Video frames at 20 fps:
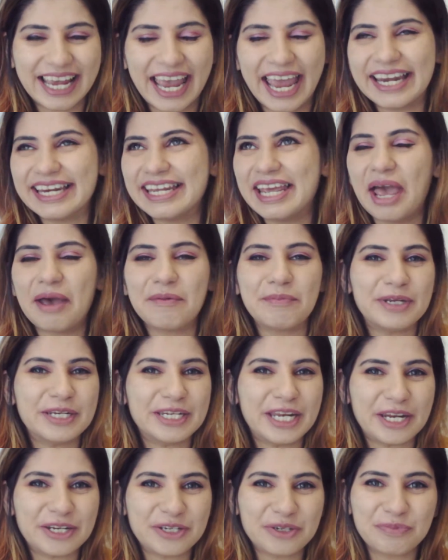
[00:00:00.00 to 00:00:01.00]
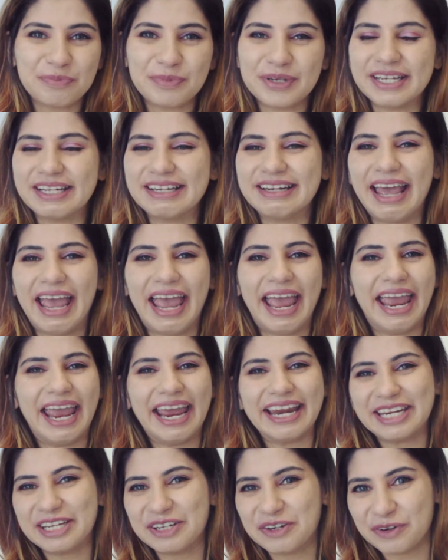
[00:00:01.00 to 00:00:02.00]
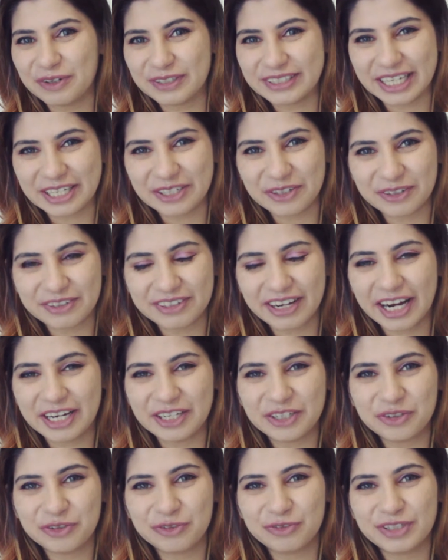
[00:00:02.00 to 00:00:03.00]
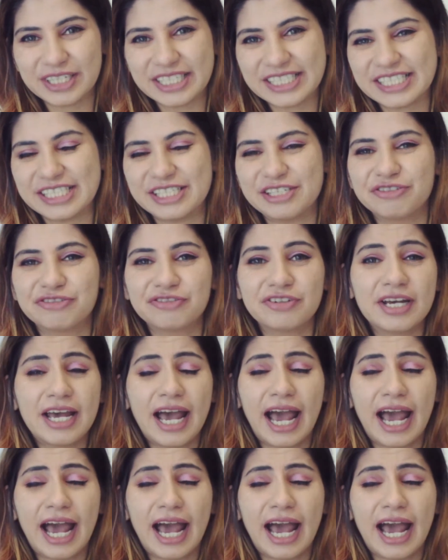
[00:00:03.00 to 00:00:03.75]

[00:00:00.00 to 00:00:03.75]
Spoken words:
Any habit that you build, any goal that you're trying to achieve,